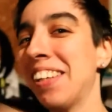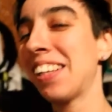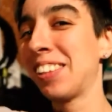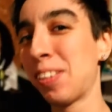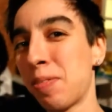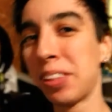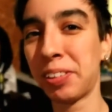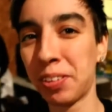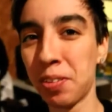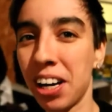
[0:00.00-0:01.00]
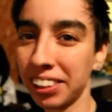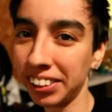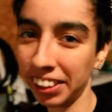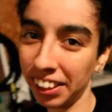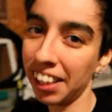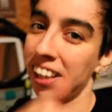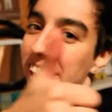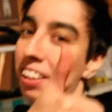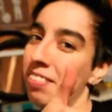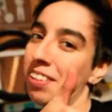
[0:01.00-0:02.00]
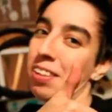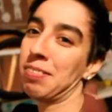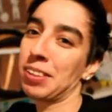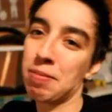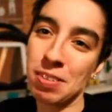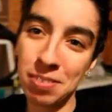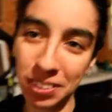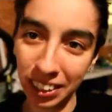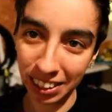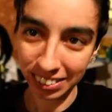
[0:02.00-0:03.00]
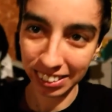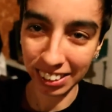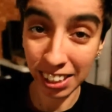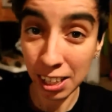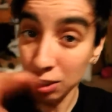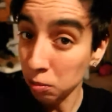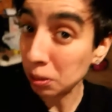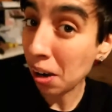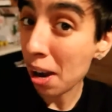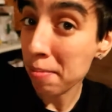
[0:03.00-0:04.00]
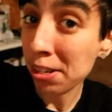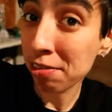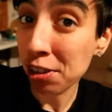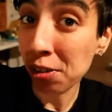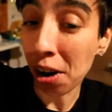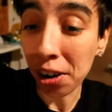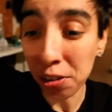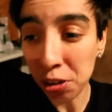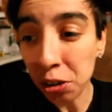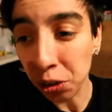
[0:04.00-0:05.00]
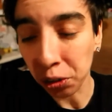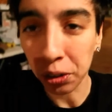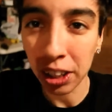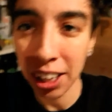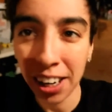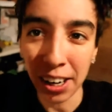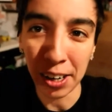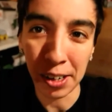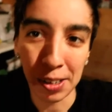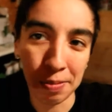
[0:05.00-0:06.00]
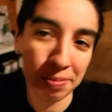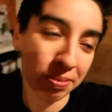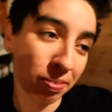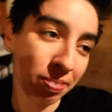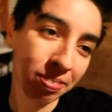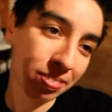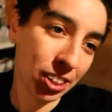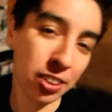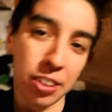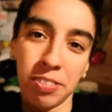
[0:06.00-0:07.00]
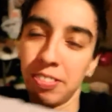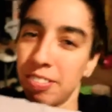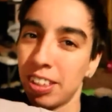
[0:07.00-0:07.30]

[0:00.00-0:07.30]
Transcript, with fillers: you guys so much for watching. Give it a thumbs up if you liked it. Subscribe if you are new. Um, you know,